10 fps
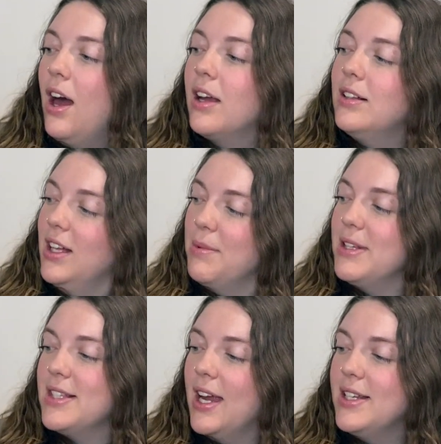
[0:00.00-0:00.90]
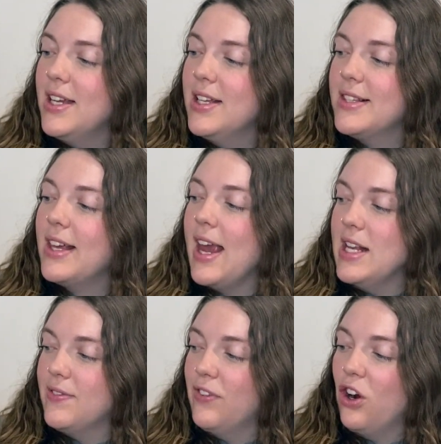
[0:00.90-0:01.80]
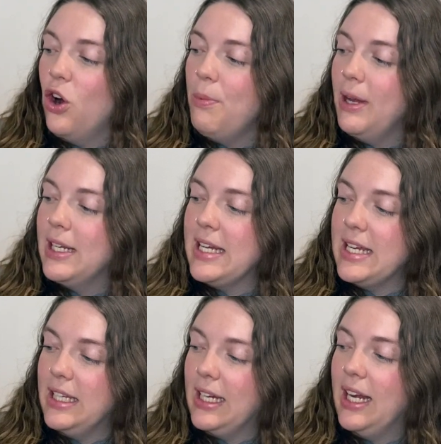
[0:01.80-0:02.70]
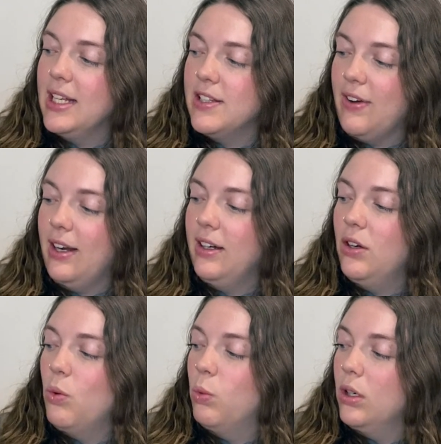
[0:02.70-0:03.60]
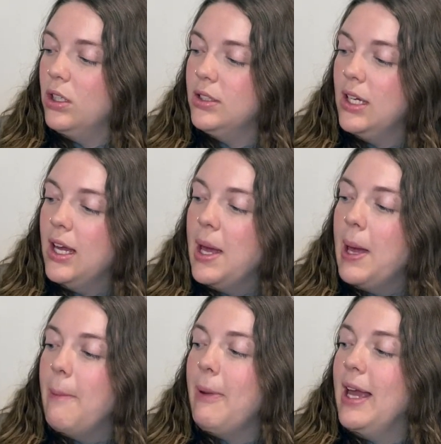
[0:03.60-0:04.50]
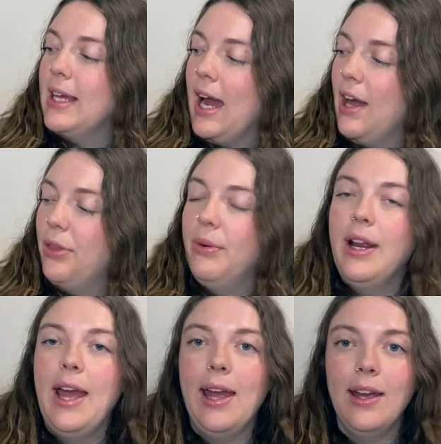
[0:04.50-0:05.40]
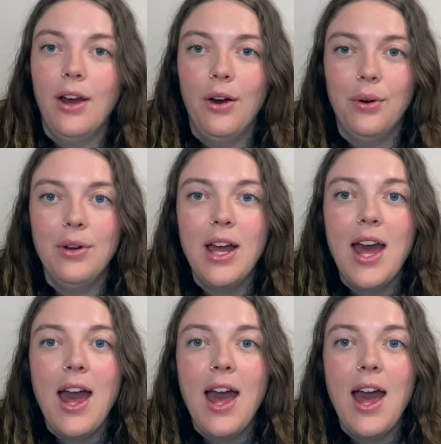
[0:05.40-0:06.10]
a climate scientist's case for hope and healing in a divided world by Katherine Hayhoe.